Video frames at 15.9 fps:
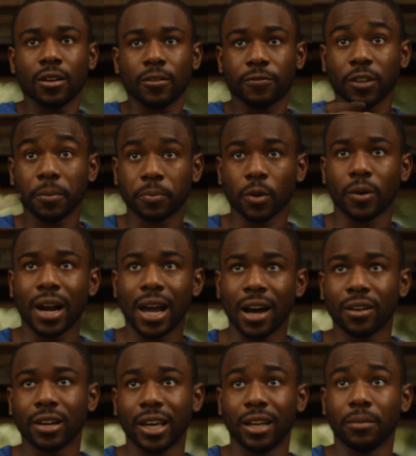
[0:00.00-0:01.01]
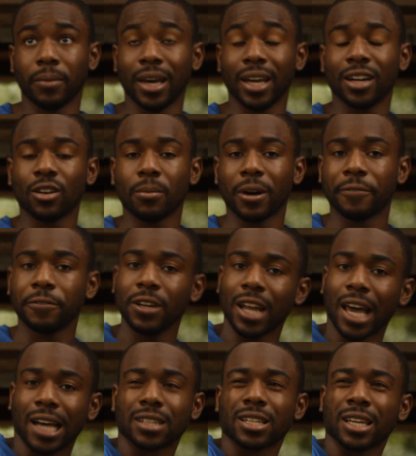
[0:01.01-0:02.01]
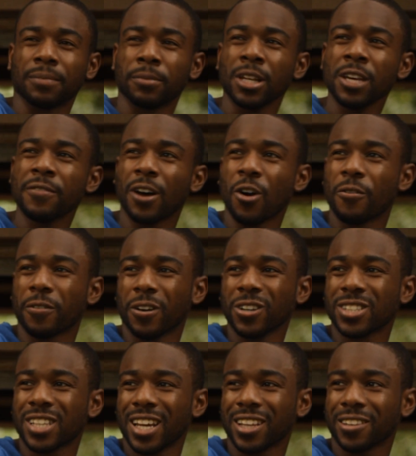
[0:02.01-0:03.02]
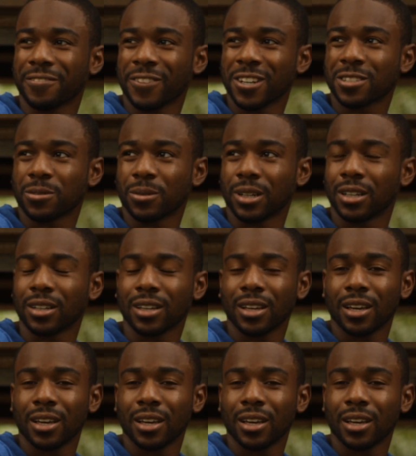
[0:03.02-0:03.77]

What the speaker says: flipped around, and made it on my feet actually. I believe I over-rotated the first one.